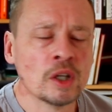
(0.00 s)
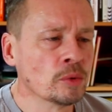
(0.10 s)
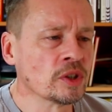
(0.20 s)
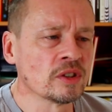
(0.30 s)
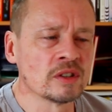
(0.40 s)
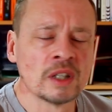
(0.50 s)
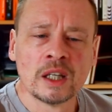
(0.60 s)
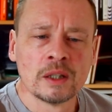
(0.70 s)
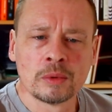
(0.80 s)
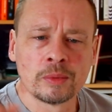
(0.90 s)
which is
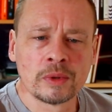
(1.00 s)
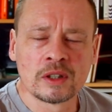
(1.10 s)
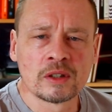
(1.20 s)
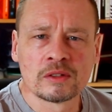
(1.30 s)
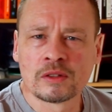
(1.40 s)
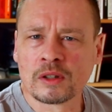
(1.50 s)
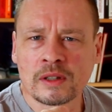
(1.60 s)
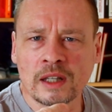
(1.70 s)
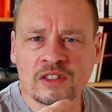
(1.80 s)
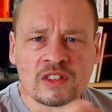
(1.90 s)
we
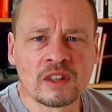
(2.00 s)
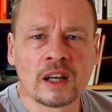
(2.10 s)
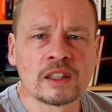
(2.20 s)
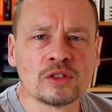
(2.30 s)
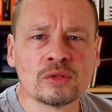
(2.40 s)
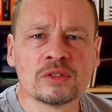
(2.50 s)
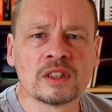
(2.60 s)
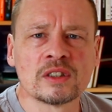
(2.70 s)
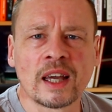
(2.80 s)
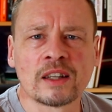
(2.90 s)
get stuck in
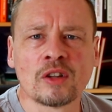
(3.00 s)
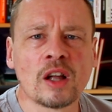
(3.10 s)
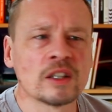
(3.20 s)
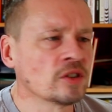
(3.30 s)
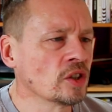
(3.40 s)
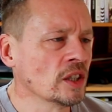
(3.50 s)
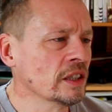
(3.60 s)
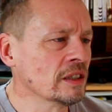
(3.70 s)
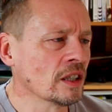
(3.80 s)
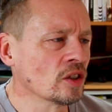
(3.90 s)
using
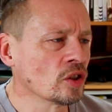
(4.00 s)
technologies,